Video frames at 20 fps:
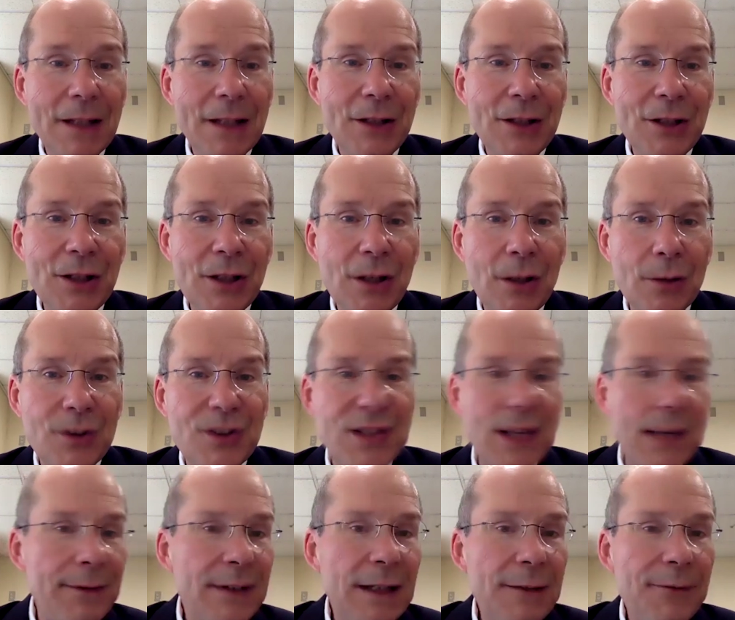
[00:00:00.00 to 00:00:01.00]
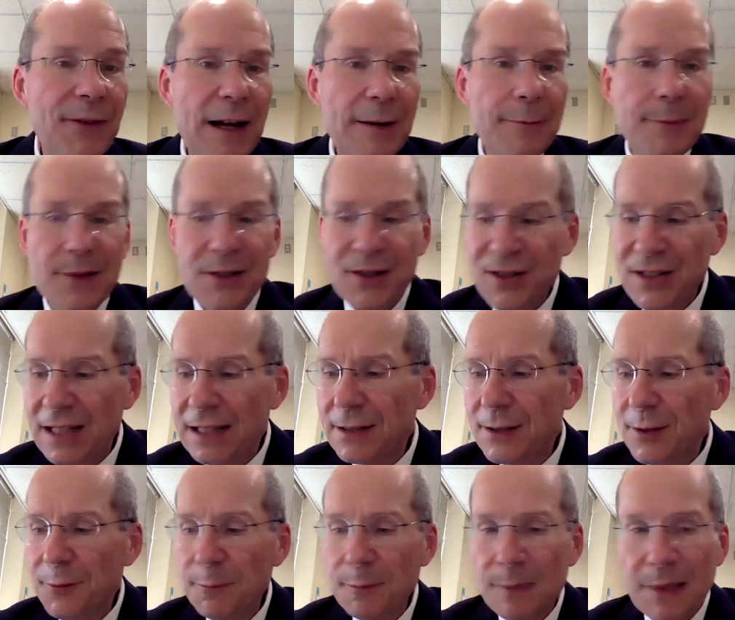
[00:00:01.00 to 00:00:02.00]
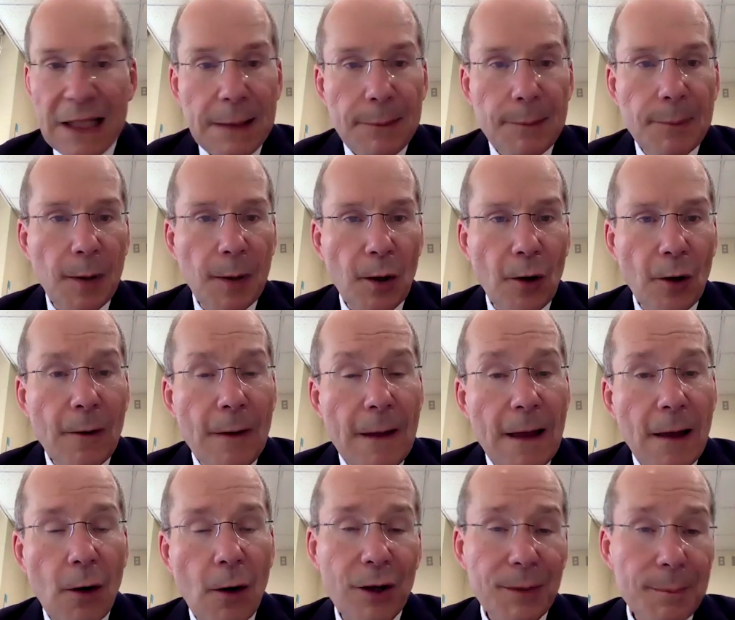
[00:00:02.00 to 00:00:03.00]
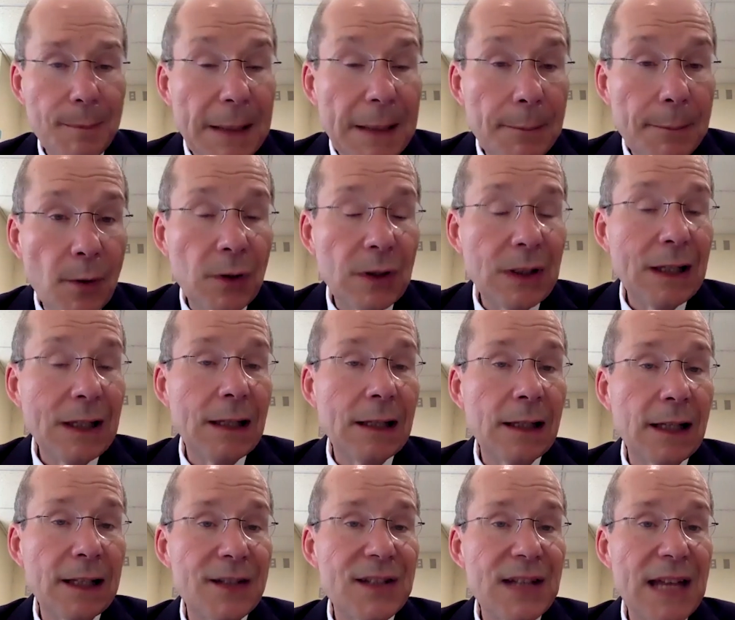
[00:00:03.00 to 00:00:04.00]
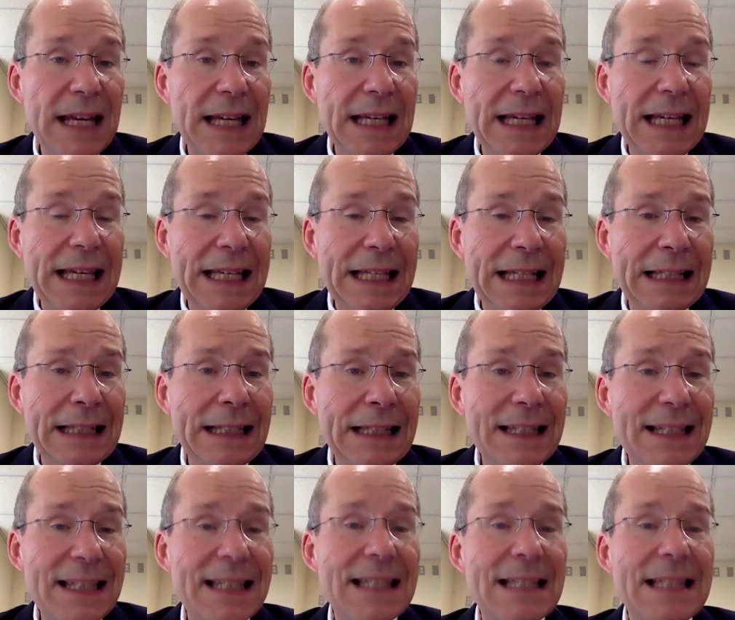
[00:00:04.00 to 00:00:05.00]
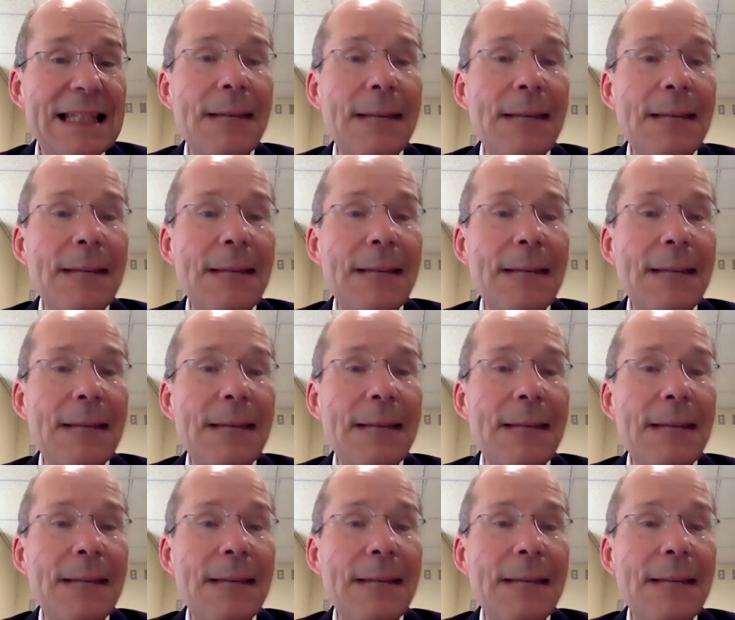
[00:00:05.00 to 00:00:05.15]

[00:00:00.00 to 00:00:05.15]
you know 75% of people or people let's say in this